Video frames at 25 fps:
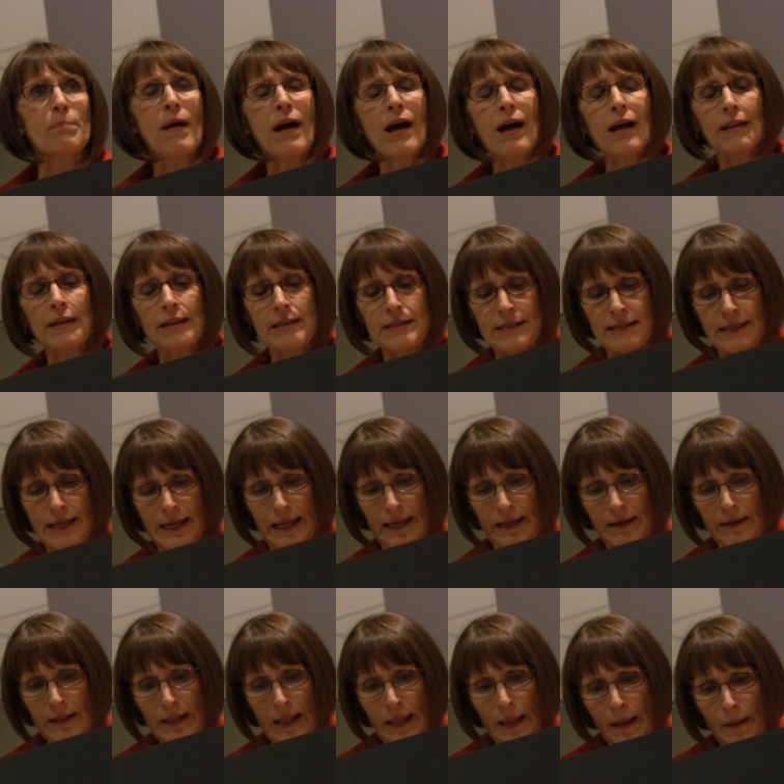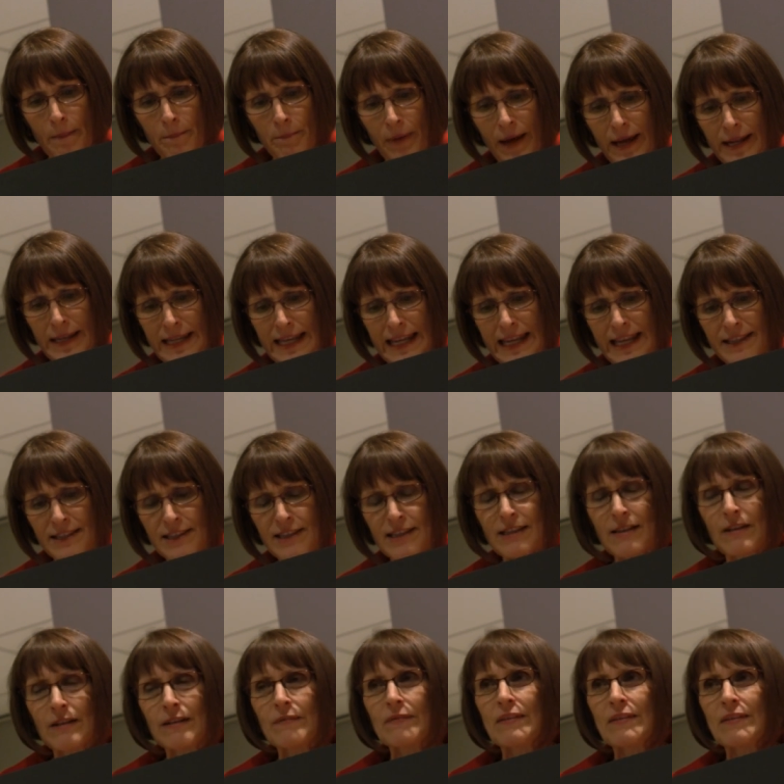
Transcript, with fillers: policy, but it's